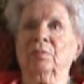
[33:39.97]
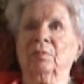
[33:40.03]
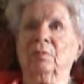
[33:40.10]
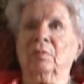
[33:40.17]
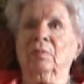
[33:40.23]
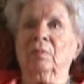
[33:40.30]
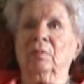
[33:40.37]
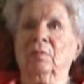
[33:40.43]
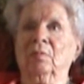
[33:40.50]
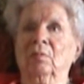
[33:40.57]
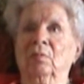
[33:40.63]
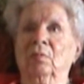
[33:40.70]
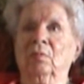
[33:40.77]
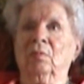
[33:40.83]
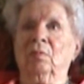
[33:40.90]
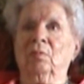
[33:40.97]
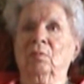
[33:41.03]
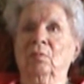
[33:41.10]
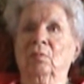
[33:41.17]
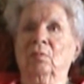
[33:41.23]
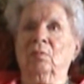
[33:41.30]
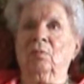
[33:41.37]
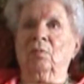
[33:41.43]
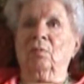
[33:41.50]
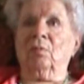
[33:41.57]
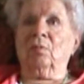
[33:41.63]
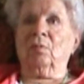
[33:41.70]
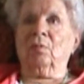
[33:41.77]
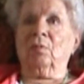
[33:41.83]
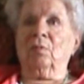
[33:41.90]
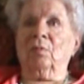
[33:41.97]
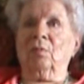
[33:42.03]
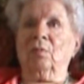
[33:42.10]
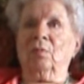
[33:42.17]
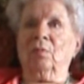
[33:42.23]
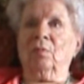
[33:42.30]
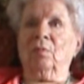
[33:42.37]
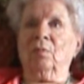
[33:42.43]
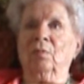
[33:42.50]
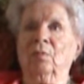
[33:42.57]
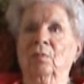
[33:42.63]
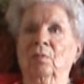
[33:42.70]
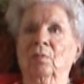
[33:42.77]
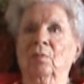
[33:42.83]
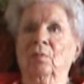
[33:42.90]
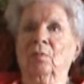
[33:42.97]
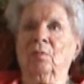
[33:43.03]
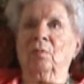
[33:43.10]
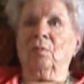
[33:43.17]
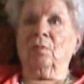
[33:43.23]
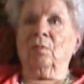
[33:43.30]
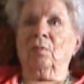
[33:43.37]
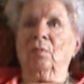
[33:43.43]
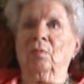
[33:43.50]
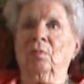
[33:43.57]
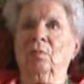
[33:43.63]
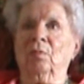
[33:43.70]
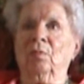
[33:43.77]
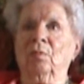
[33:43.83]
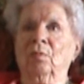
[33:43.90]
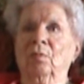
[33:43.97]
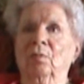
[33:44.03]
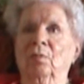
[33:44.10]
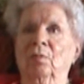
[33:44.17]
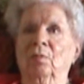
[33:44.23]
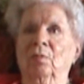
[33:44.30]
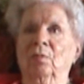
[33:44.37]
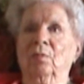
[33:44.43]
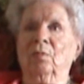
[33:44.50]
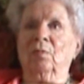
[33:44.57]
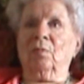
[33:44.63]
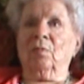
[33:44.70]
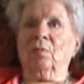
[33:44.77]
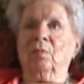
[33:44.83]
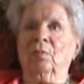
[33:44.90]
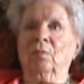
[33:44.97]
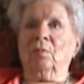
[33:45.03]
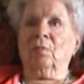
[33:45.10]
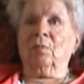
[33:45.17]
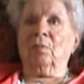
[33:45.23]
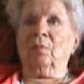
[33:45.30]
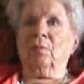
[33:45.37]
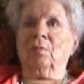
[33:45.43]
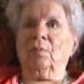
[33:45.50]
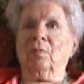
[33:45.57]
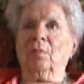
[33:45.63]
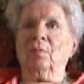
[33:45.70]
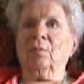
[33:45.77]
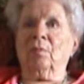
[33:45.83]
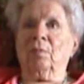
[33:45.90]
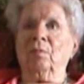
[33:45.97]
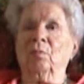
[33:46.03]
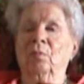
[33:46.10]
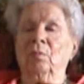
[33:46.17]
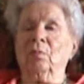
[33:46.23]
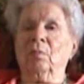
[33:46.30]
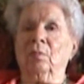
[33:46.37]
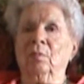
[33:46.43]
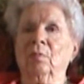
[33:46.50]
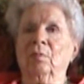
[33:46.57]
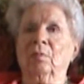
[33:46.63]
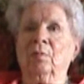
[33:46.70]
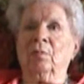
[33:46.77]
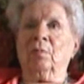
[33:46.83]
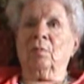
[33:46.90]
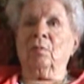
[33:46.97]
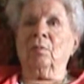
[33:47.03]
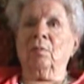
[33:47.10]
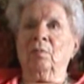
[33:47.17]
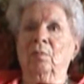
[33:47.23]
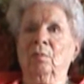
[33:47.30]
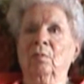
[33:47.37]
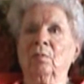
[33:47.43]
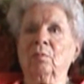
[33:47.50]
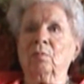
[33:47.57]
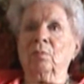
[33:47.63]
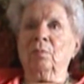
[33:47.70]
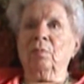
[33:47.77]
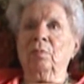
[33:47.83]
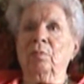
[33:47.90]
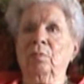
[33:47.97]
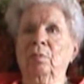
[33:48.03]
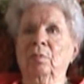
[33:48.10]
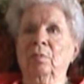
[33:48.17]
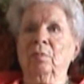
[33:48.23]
And then uh, after you sold the place, you moved here to Baker City. Mm -hmm. What year was that?